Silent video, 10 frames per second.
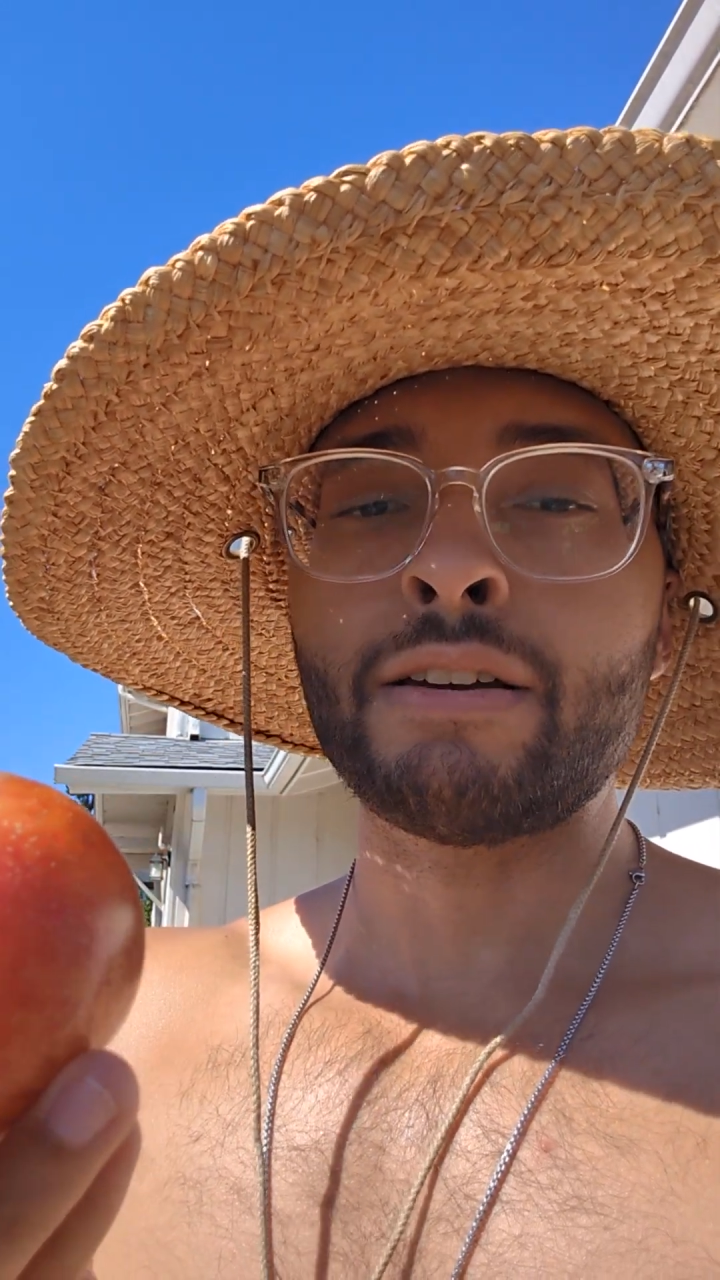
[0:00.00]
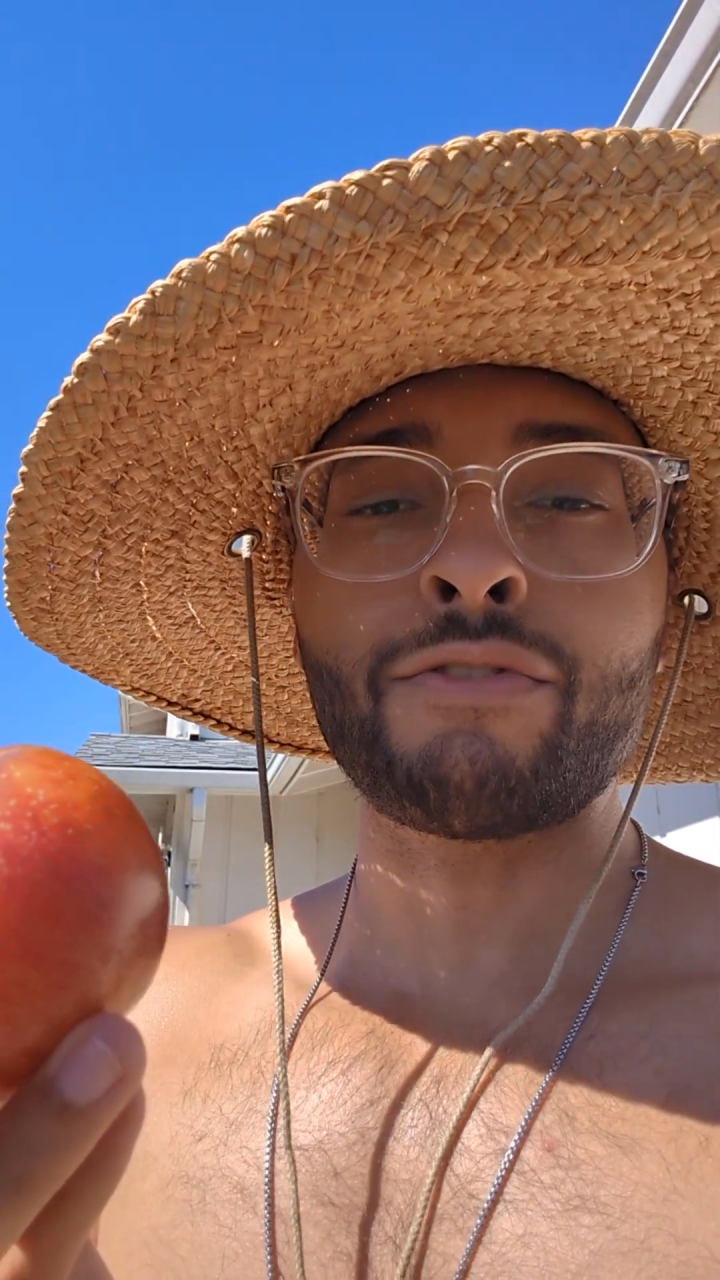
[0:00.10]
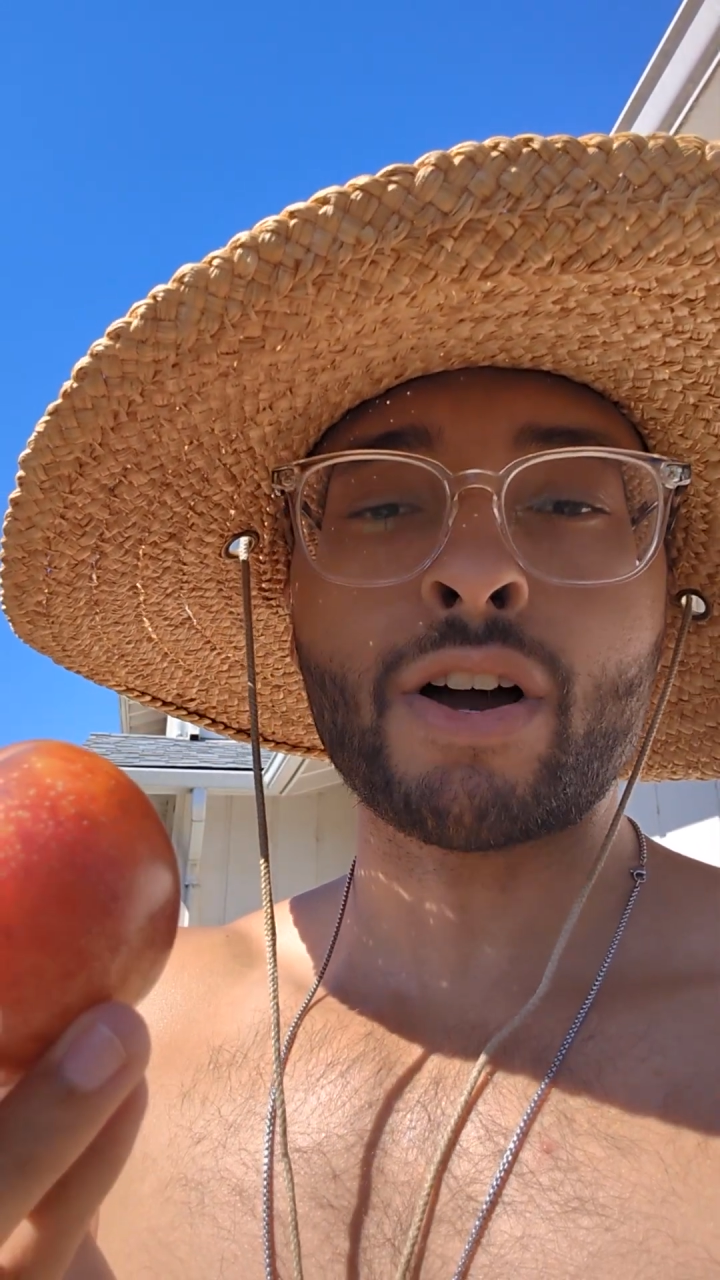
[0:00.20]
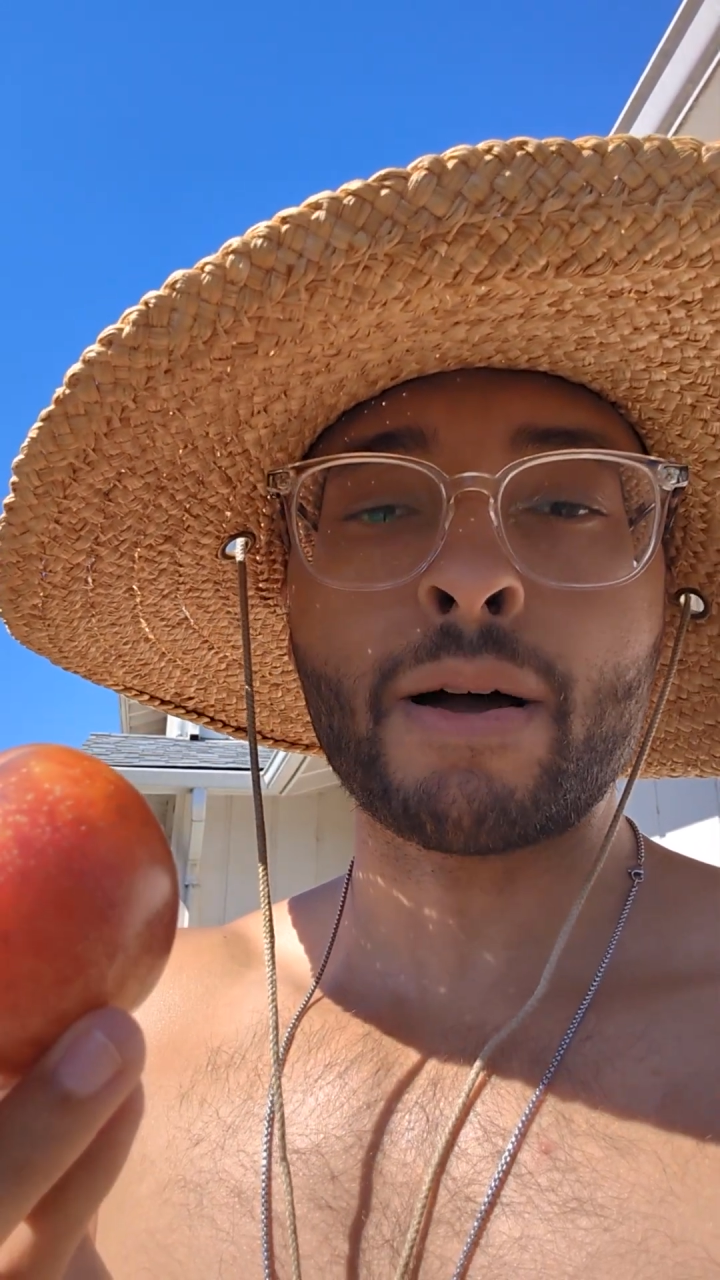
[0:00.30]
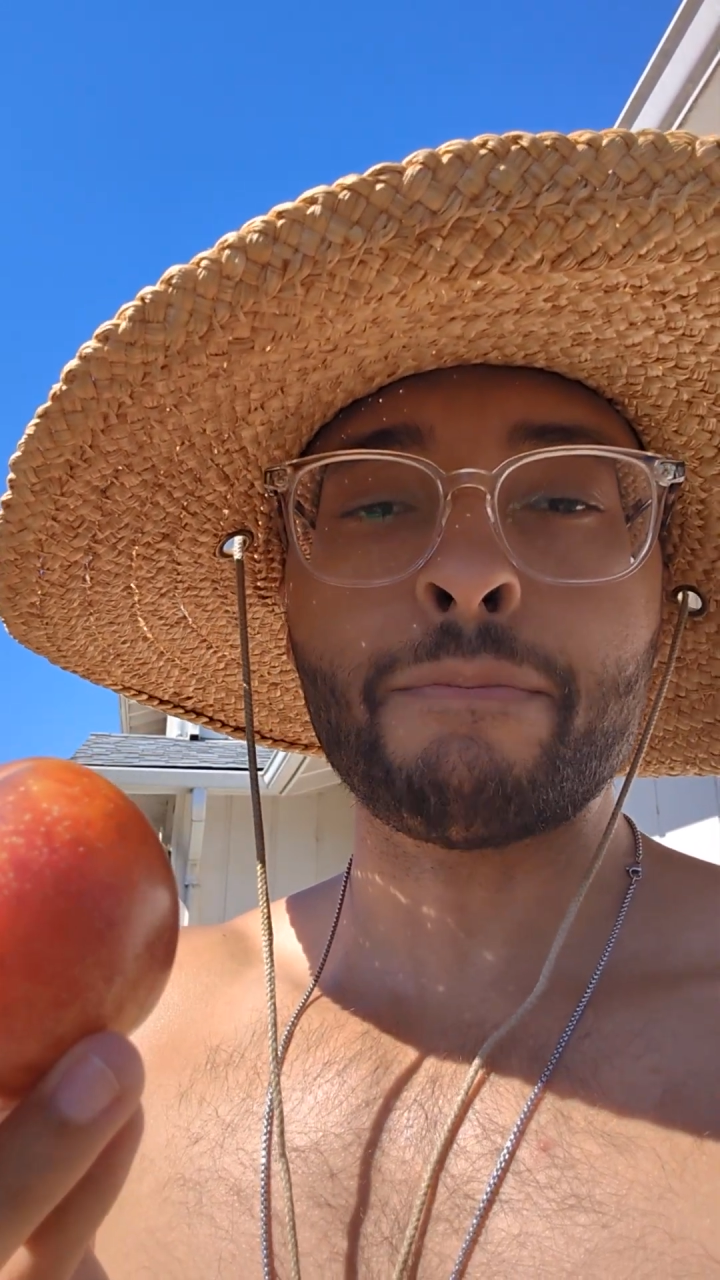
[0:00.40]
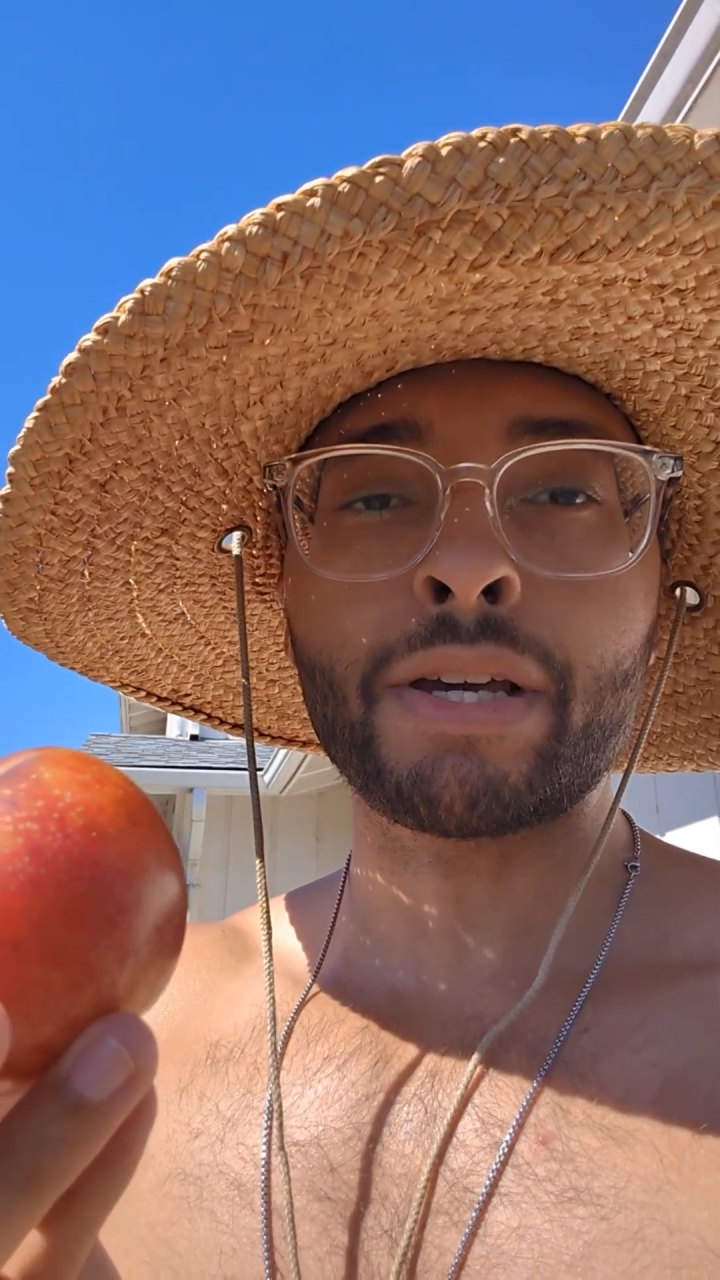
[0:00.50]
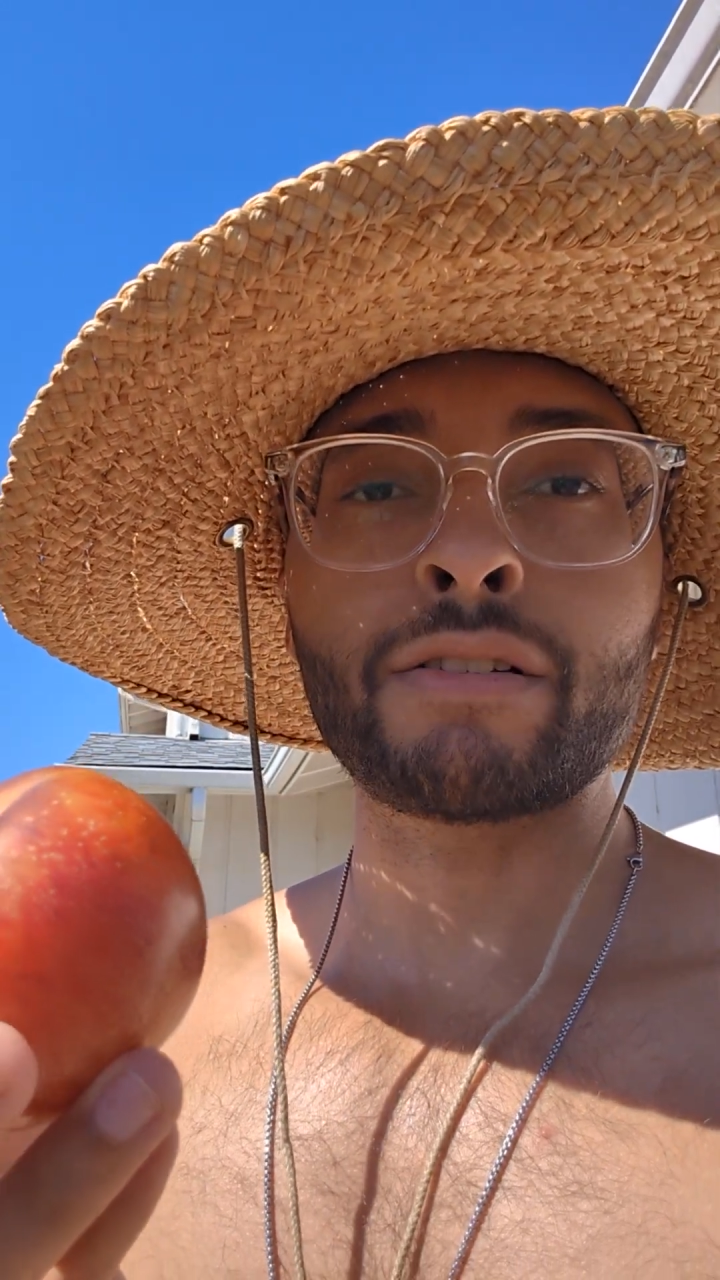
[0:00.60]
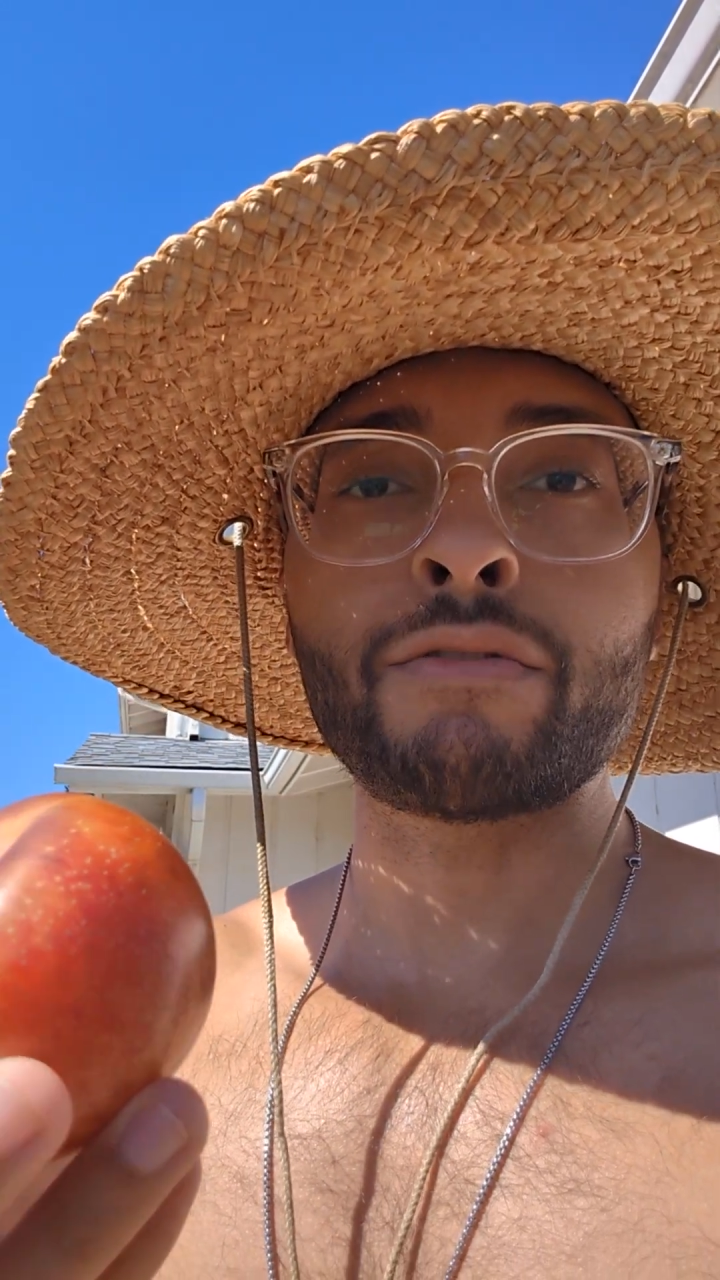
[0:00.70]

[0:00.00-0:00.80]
if not a mix